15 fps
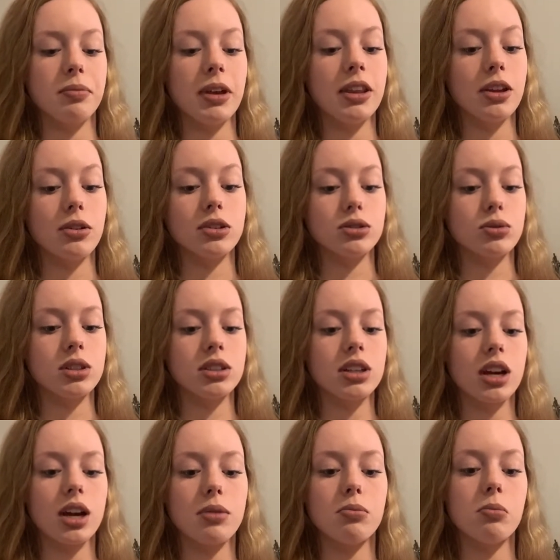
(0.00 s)
there was one
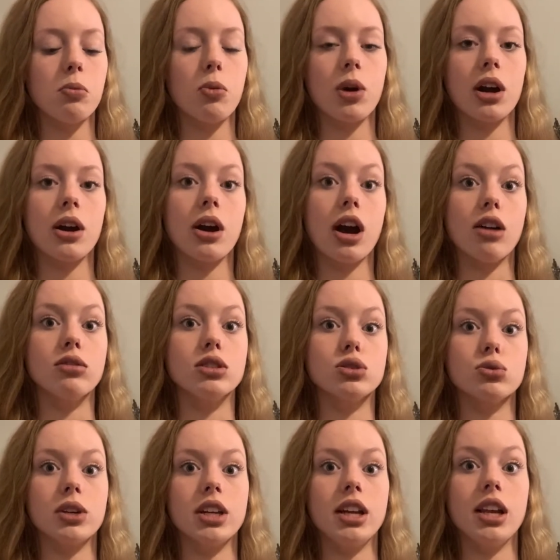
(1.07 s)
time where I was
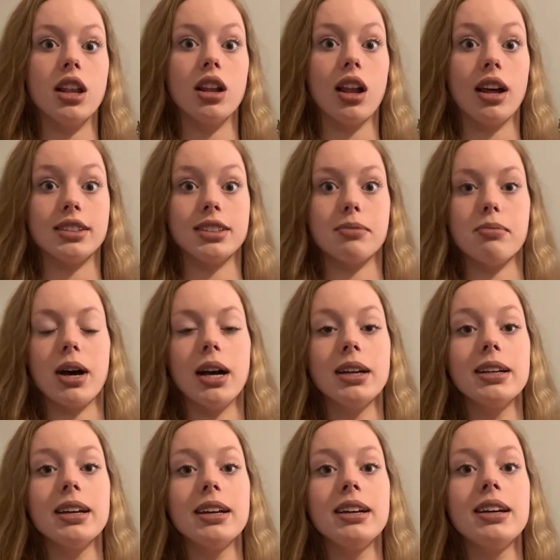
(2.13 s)
reading lots of
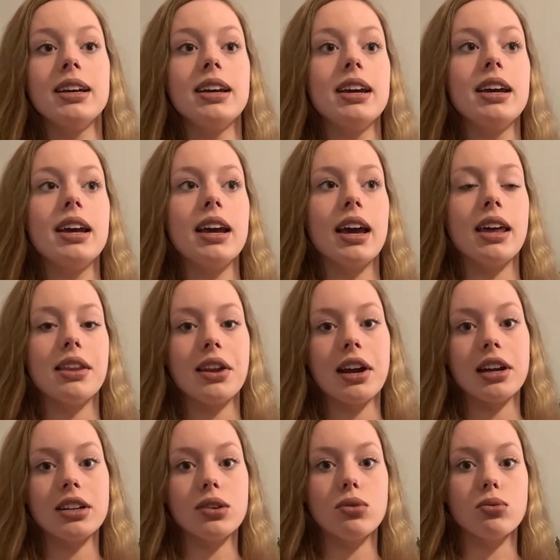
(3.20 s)
manga, and then
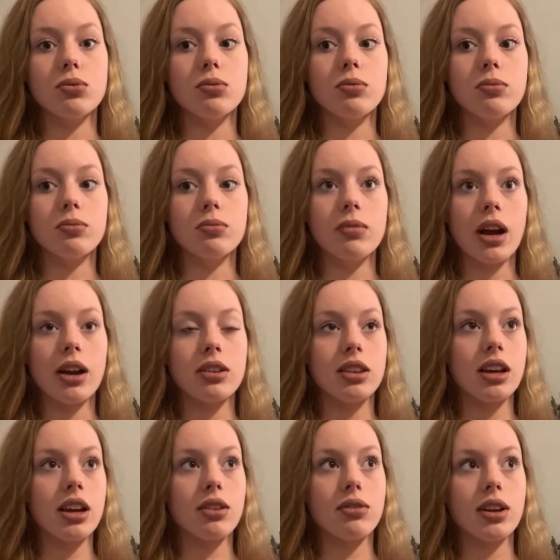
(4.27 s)
I
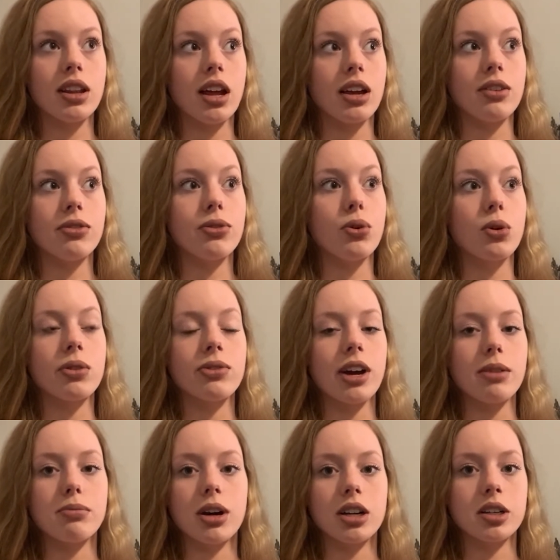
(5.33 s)
think I read like 4 or
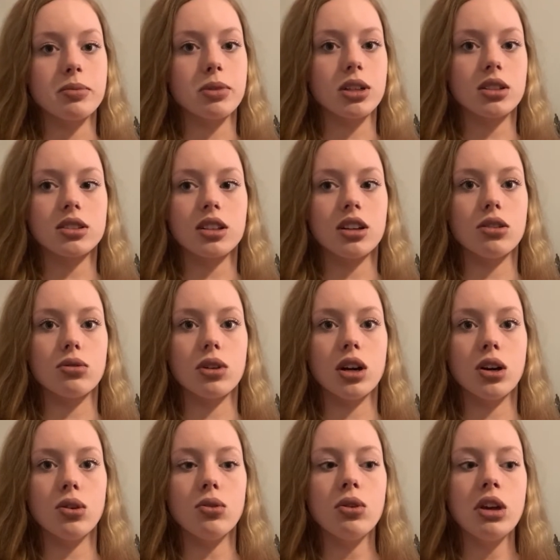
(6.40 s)
5 manga books in a
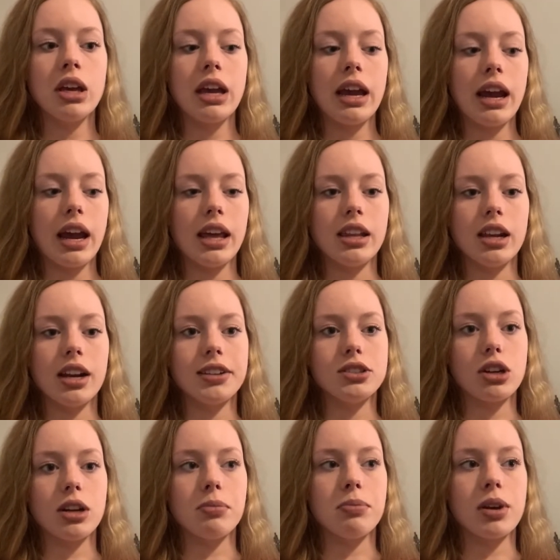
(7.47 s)
row. And then I
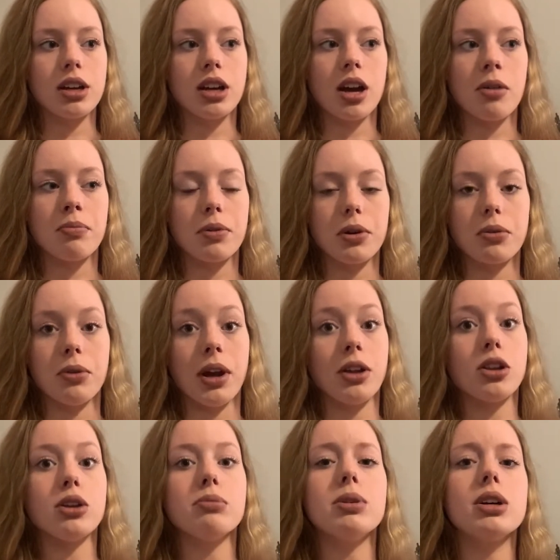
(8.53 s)
tried to pick up a
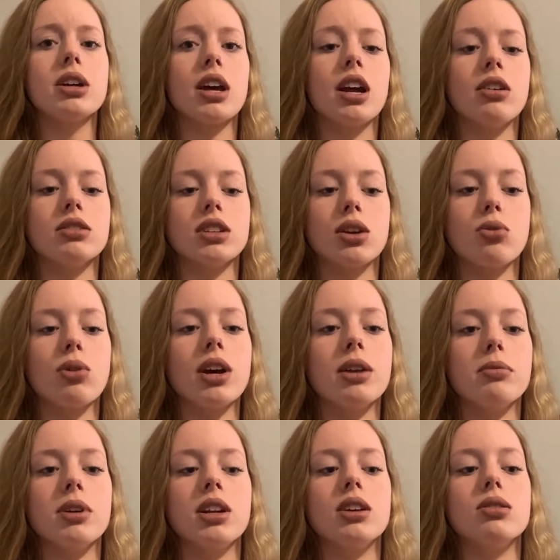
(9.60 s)
regular book, and I was like, wait a
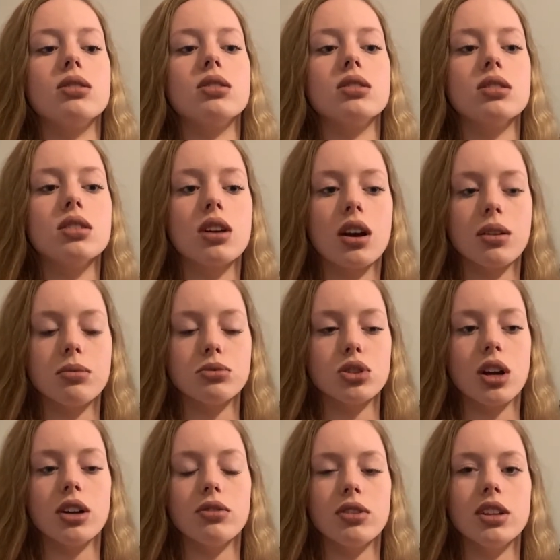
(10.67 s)
minute, I'm
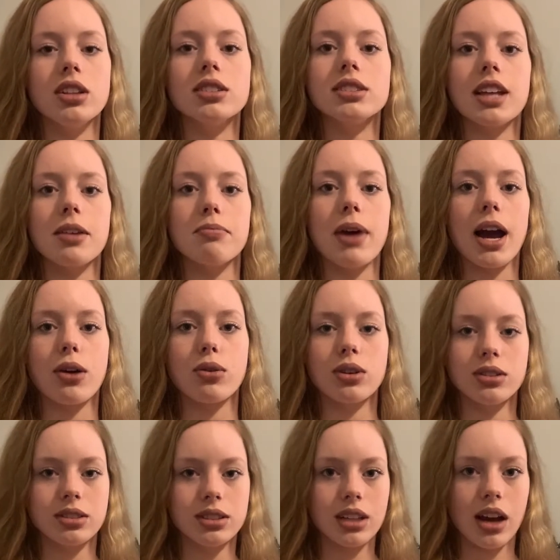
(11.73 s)
trying to read this thing
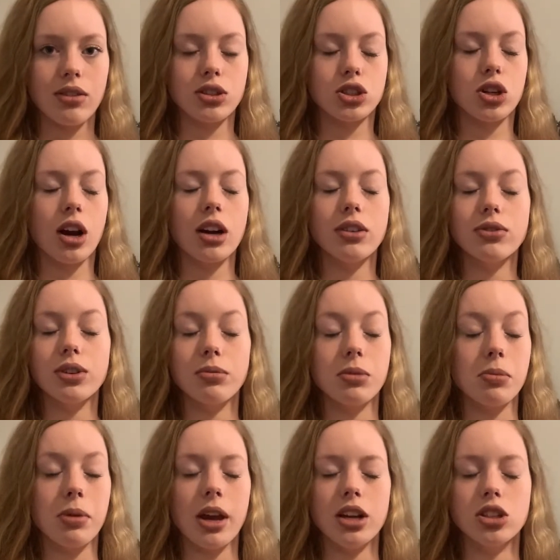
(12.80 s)
backwards. I was trying to flip the
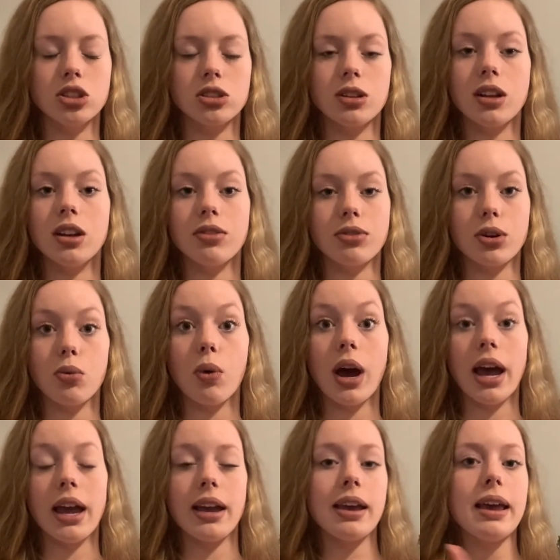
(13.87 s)
pages the different
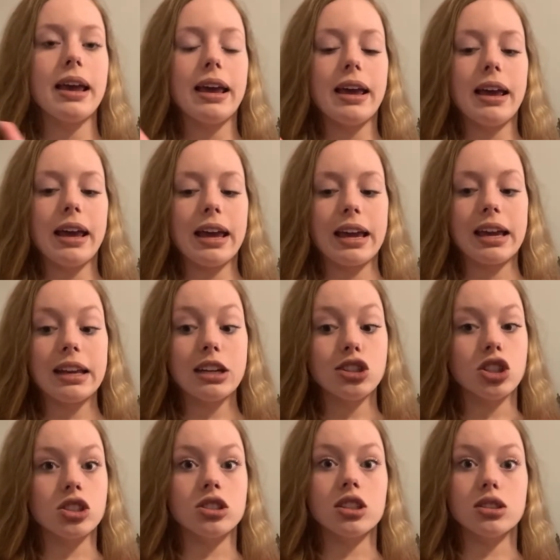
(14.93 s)
way, and it
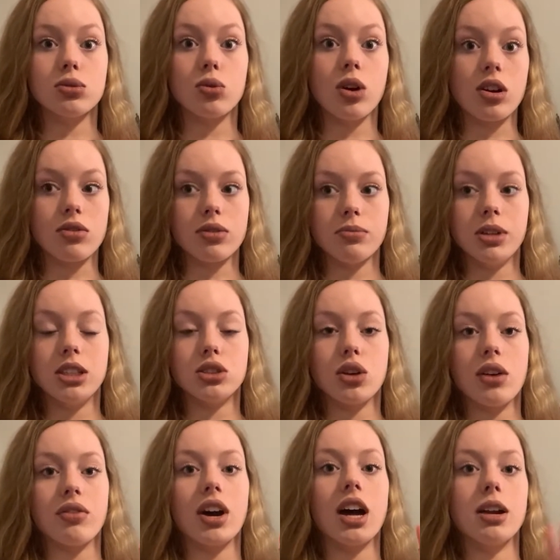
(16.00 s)
just doesn't work for me, so
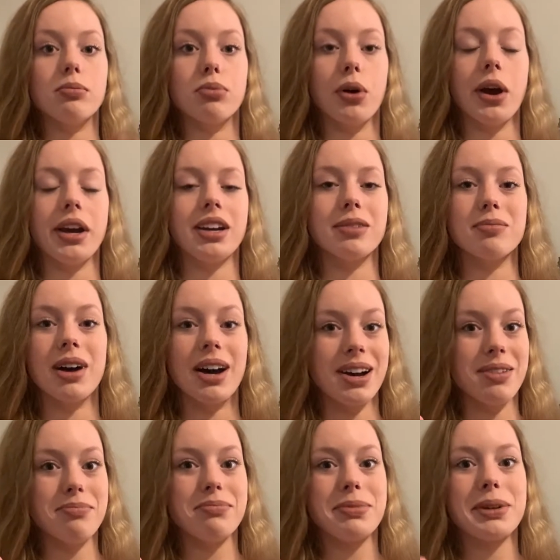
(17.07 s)
I've got to break them
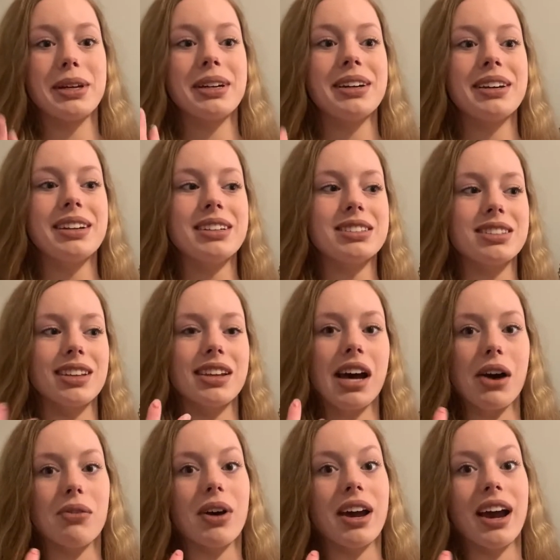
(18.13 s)
up so
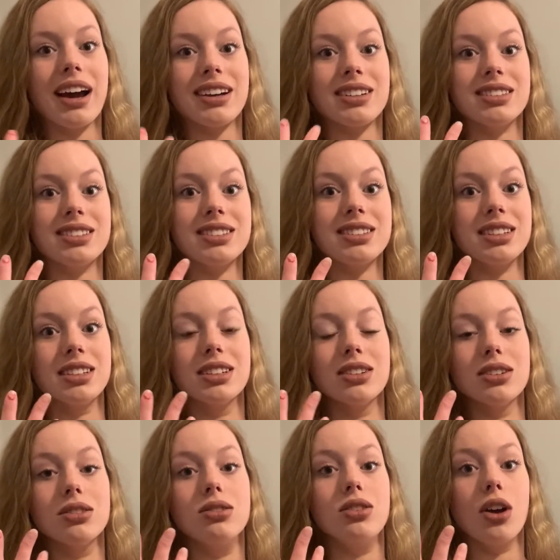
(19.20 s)
that way I can
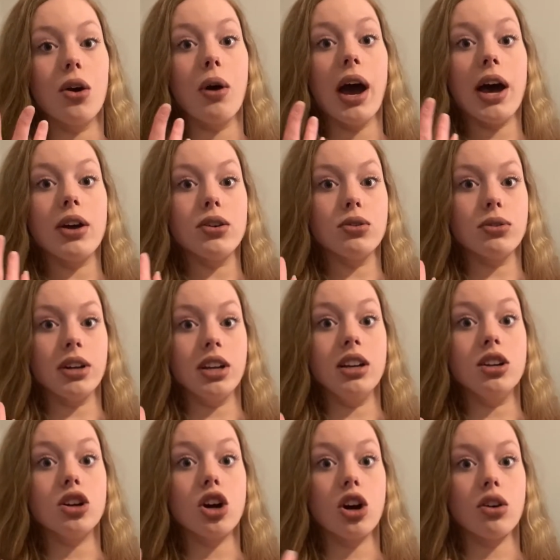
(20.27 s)
still know how to read
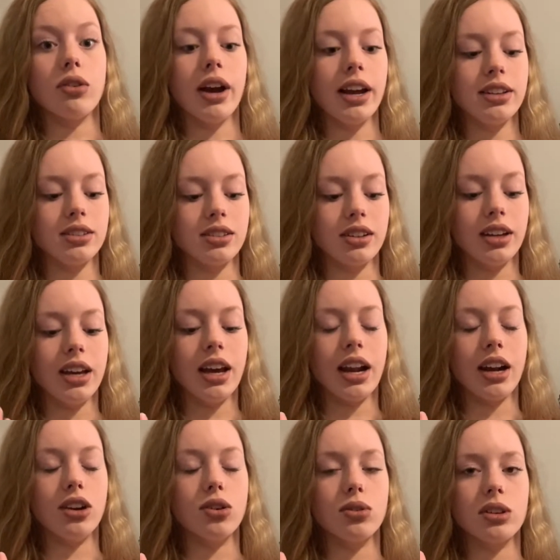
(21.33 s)
correctly and I
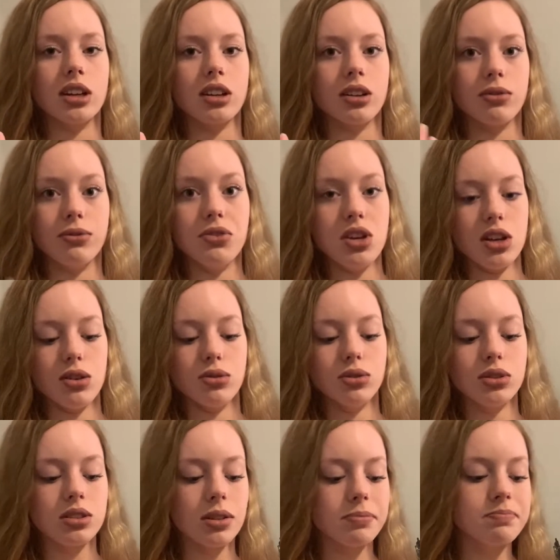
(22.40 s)
don't get
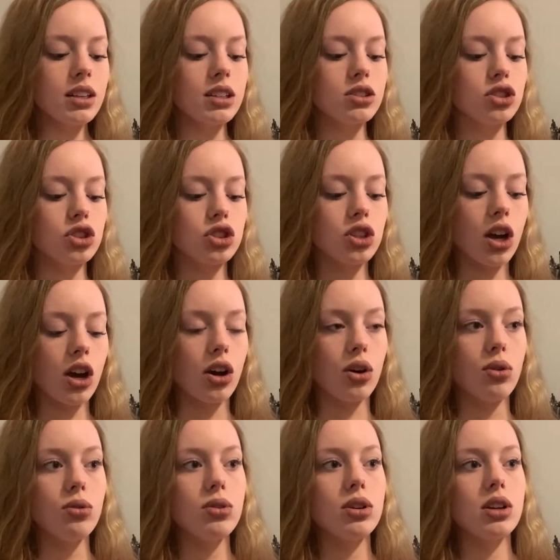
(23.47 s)
confused.
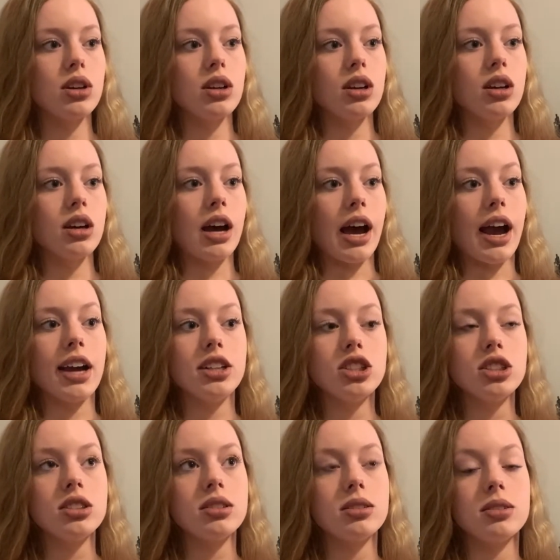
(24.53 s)
So I
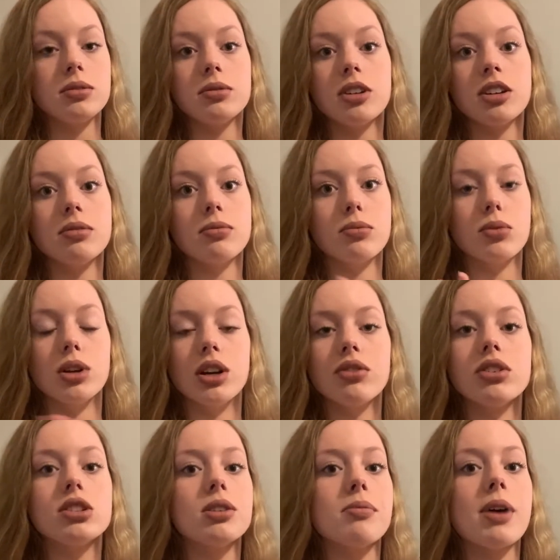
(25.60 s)
just went
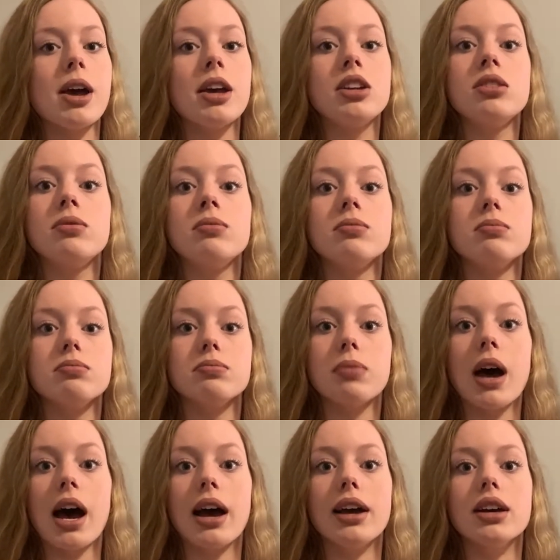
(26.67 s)
over to my
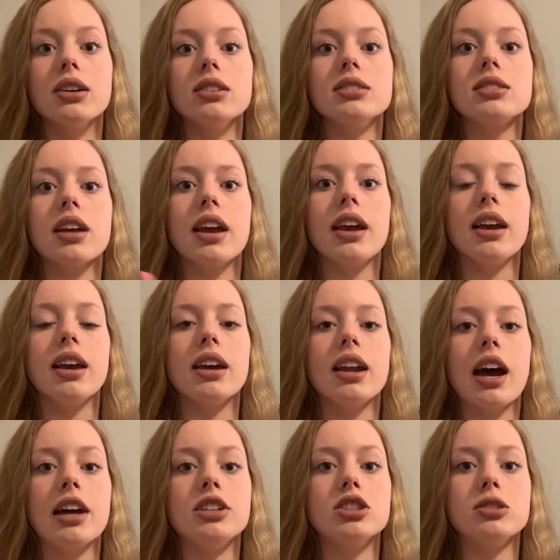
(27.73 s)
piles and
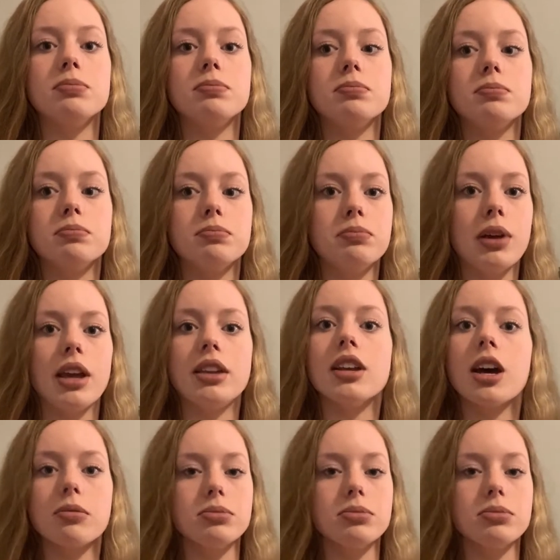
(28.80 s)
I just picked up